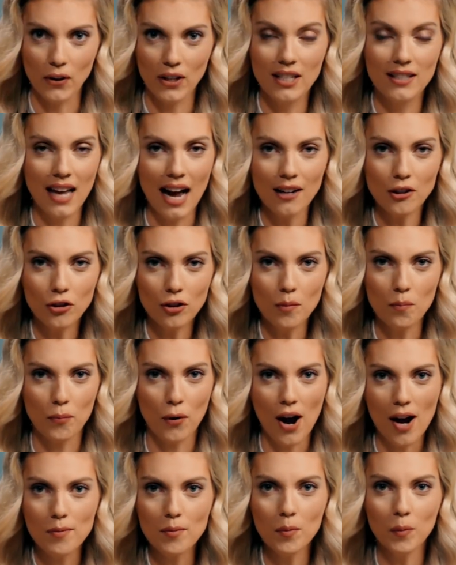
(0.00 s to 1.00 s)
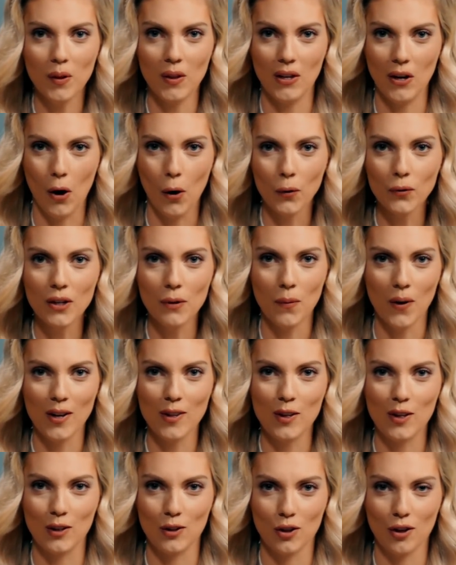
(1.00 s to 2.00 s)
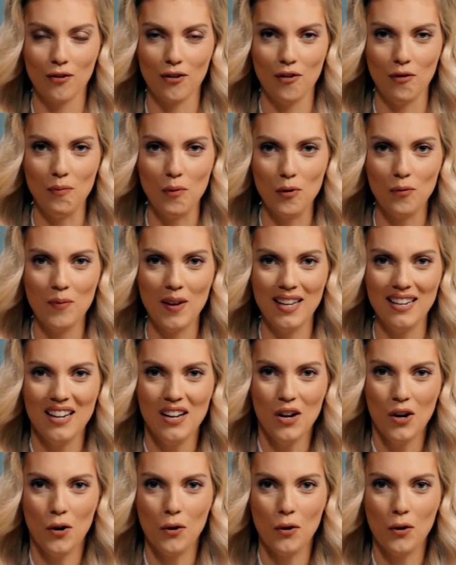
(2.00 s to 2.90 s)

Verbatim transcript: He's actually probably the only one in the conservative movement